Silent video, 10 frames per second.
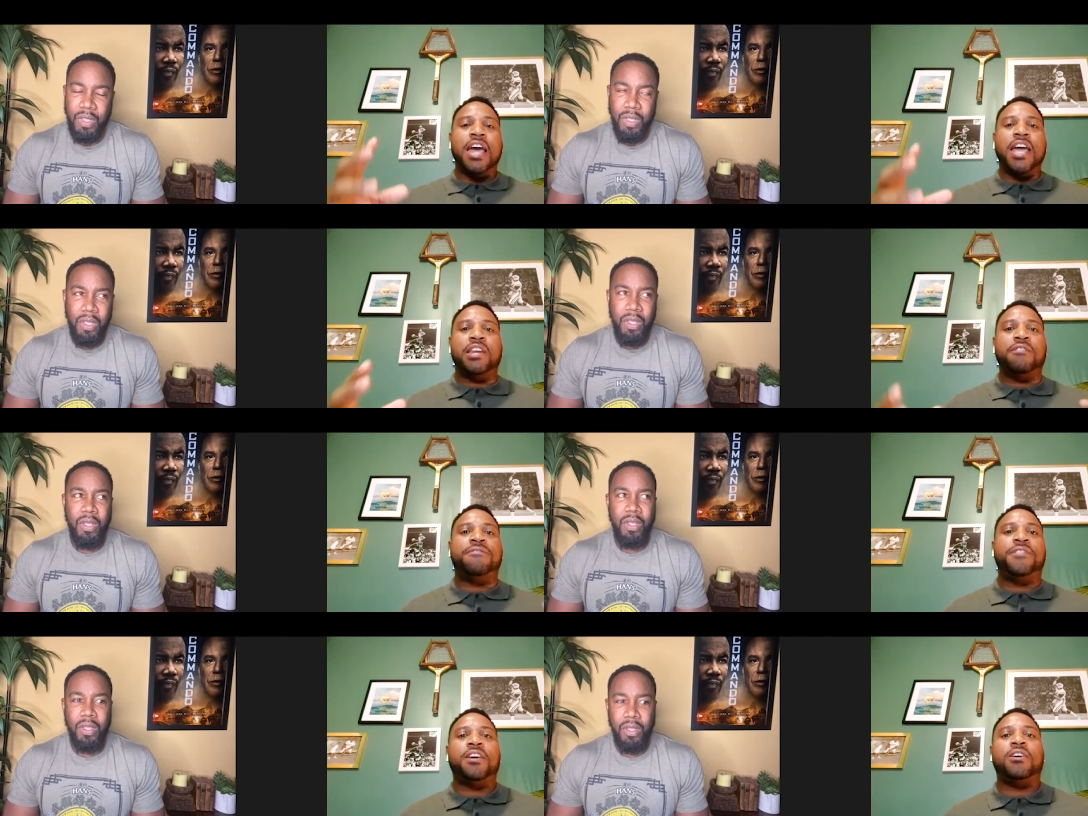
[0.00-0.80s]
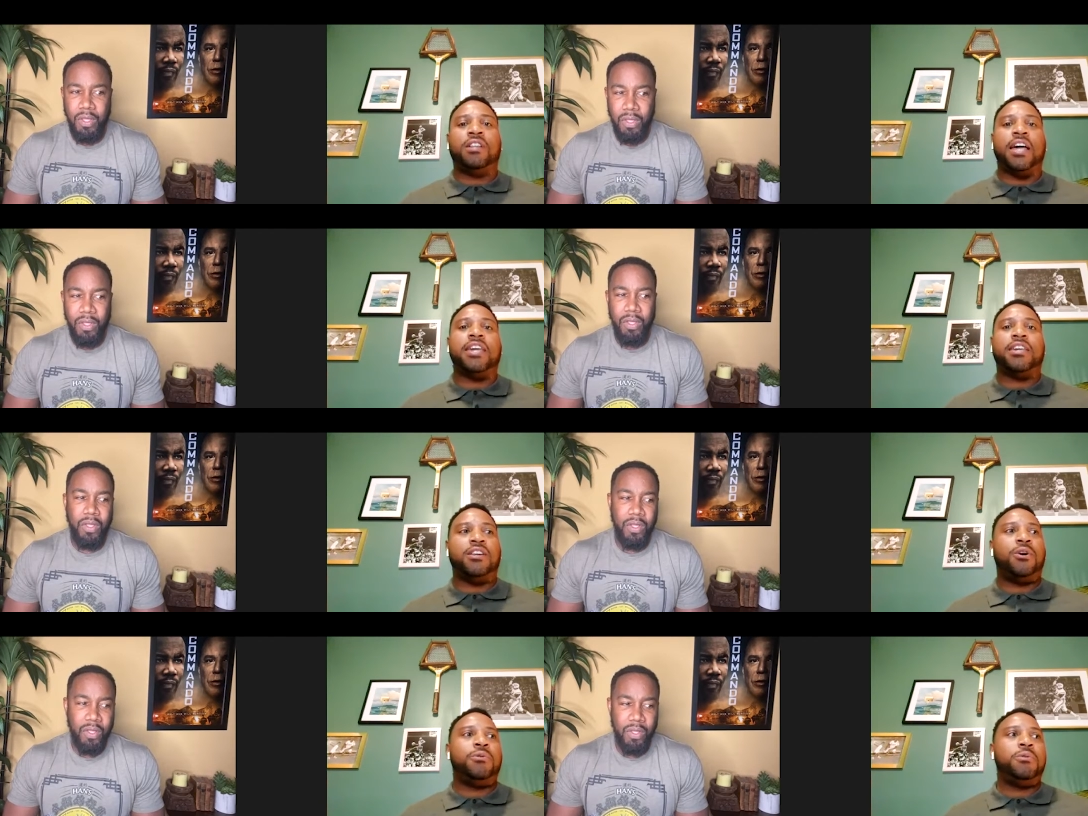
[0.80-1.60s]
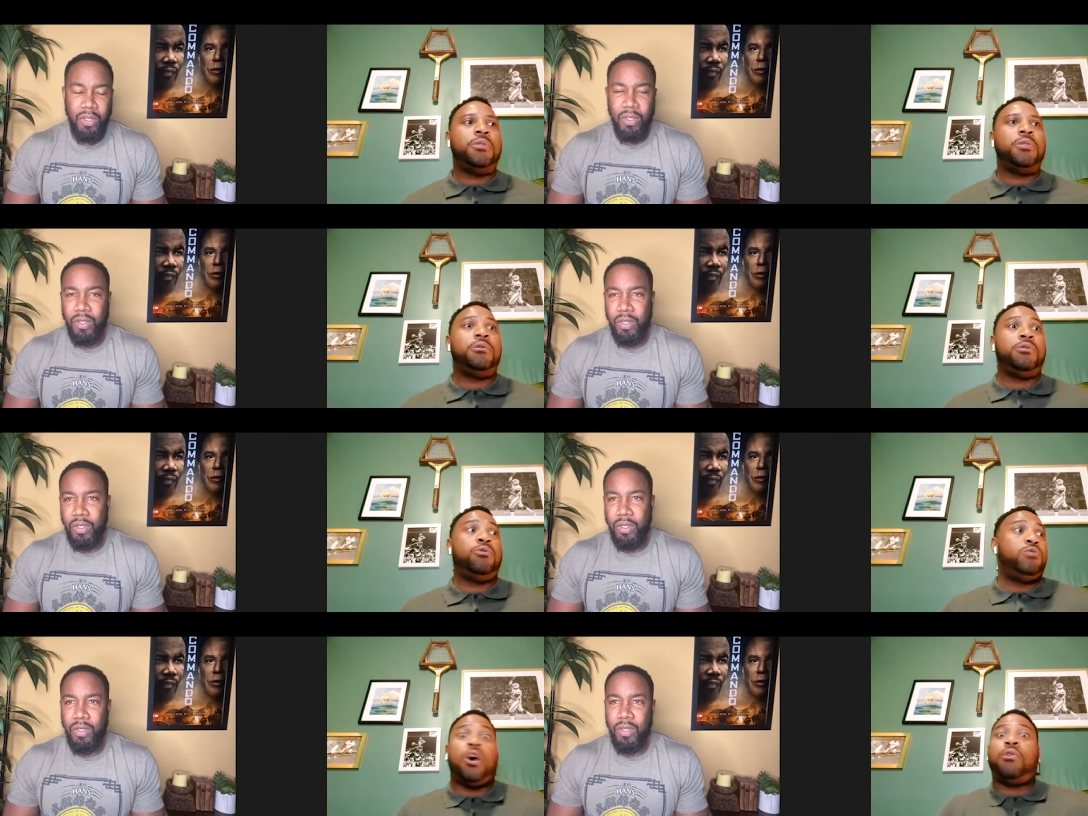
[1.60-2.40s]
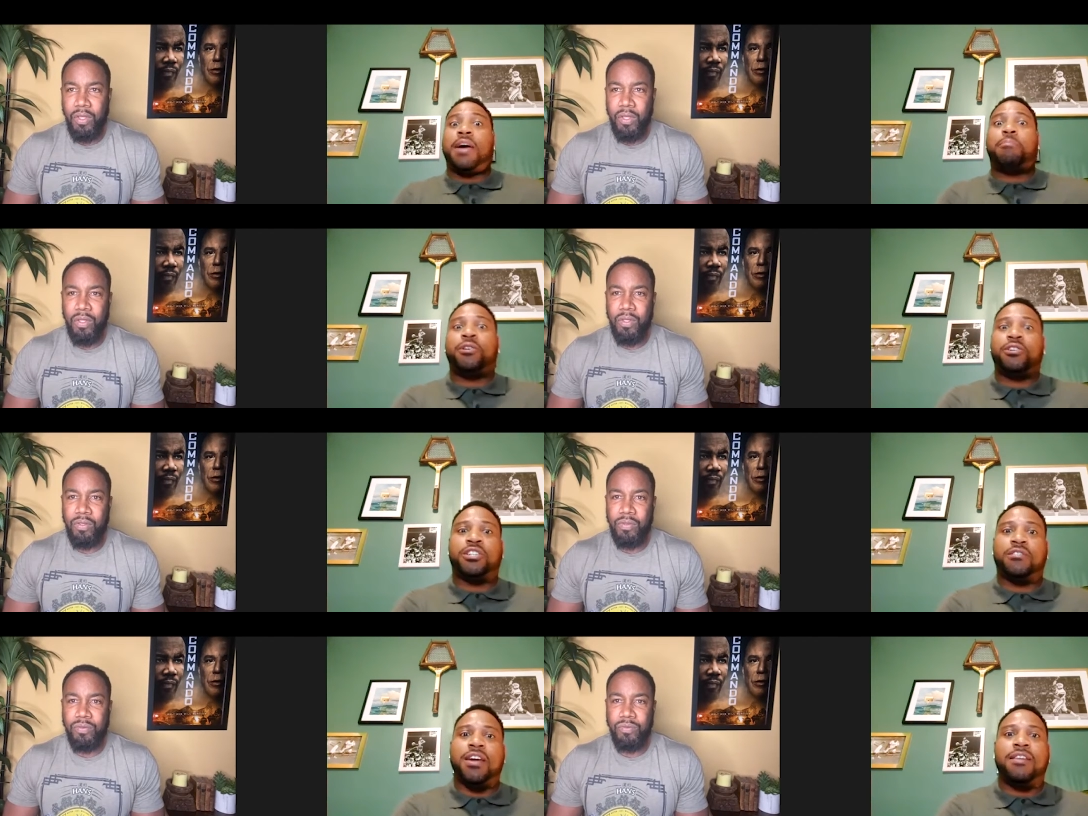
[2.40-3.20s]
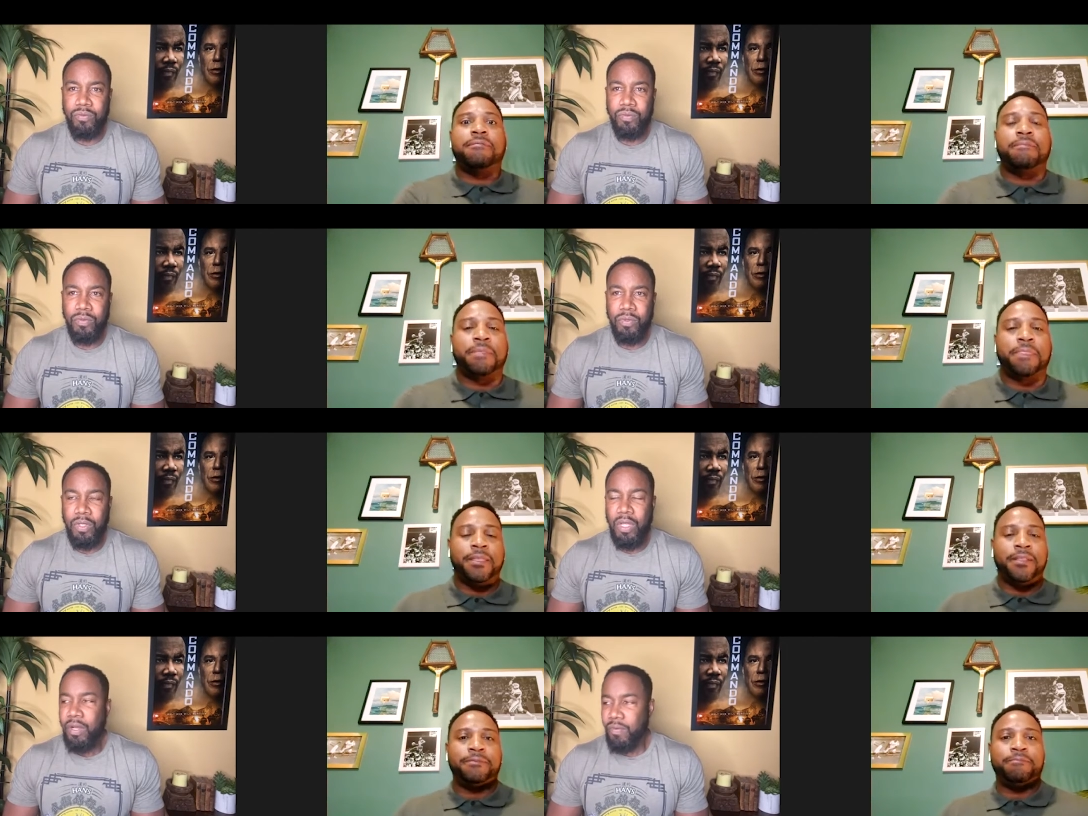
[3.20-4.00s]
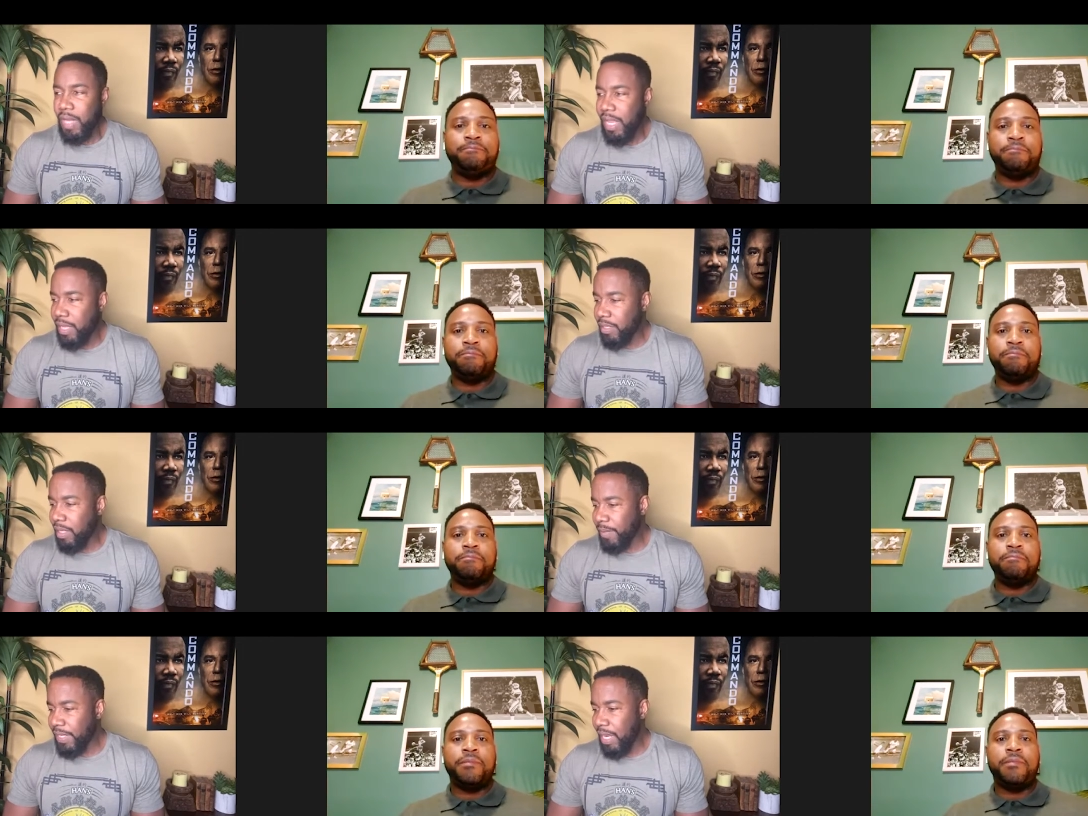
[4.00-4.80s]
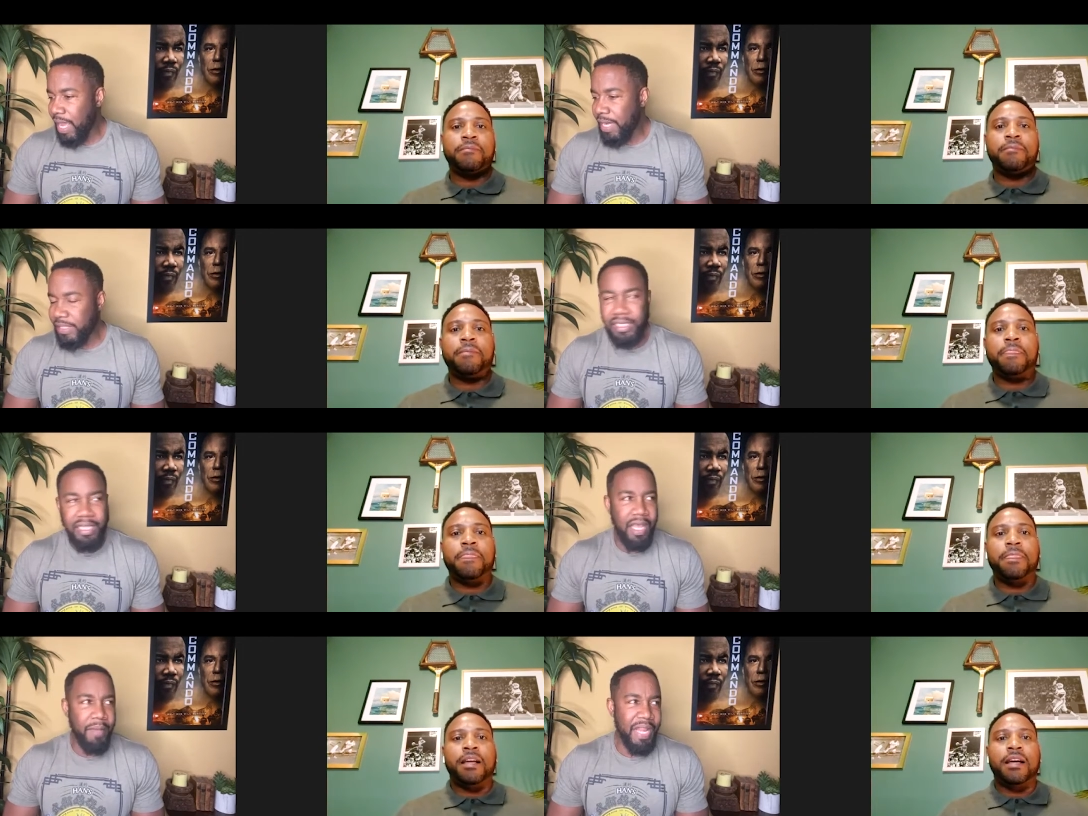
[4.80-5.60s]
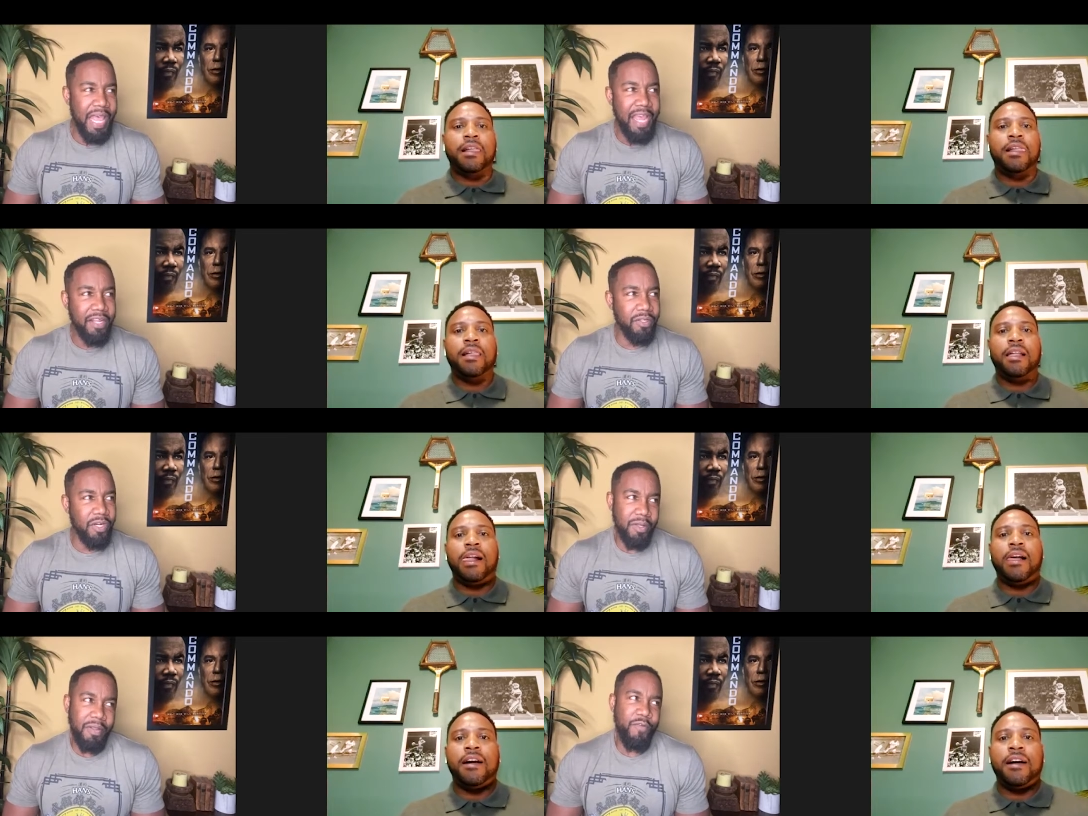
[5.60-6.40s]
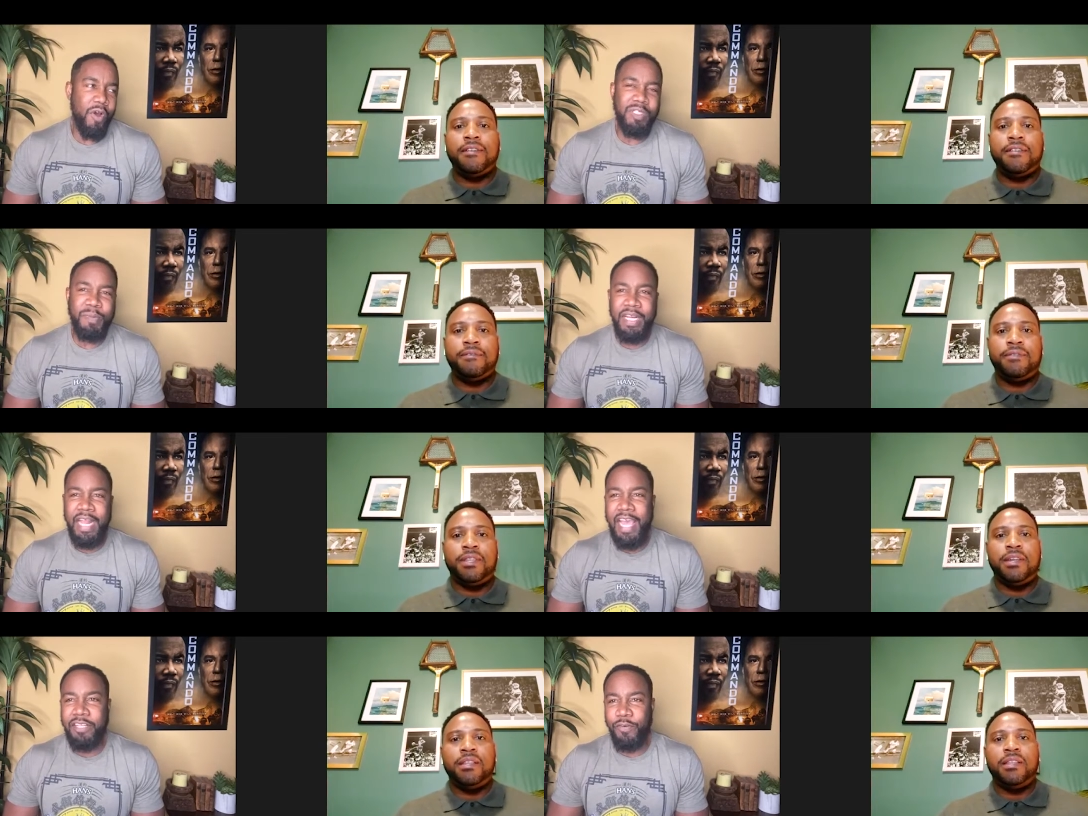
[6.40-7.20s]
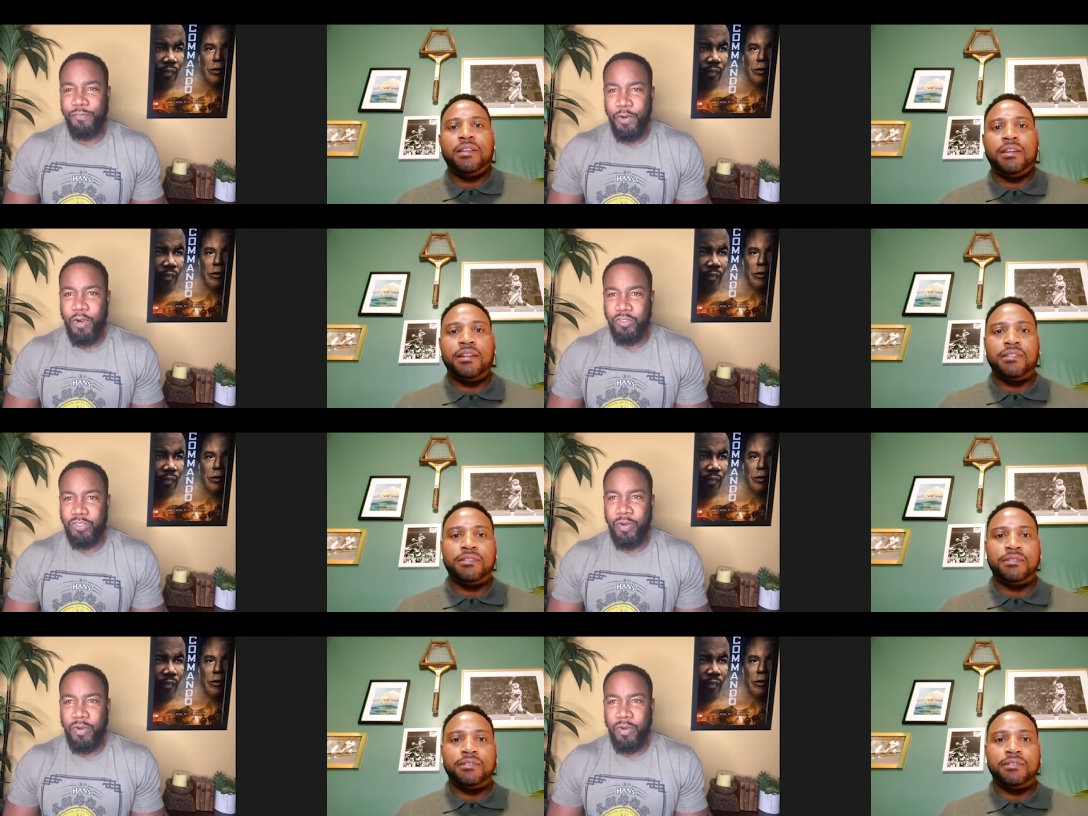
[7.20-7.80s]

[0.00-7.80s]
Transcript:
Speaker 1: And you feel like, you know, you, you know that person, right?
Speaker 2: Right. Yeah. I mean, honestly, I'm an act, you know, I've always been an actor first,